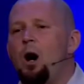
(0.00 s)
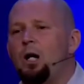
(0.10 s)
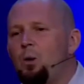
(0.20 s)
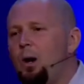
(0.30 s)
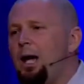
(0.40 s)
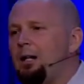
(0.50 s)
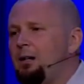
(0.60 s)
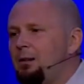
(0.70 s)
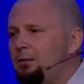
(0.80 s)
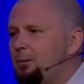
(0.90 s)
walk away
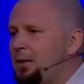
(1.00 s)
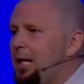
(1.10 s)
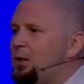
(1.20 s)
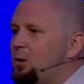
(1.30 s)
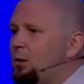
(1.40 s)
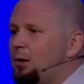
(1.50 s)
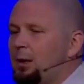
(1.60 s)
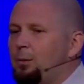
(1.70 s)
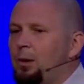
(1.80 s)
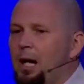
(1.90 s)
from sexual
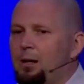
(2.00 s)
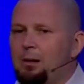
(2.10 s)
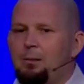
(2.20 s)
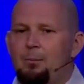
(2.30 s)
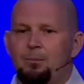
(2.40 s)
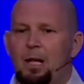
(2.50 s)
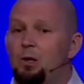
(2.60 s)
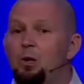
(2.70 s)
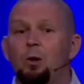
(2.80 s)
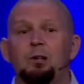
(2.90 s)
immorality, and
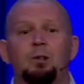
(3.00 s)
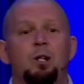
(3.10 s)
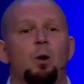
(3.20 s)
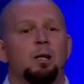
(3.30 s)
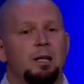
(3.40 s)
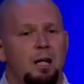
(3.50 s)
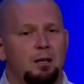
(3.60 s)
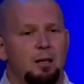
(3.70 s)
you don't even know it yet,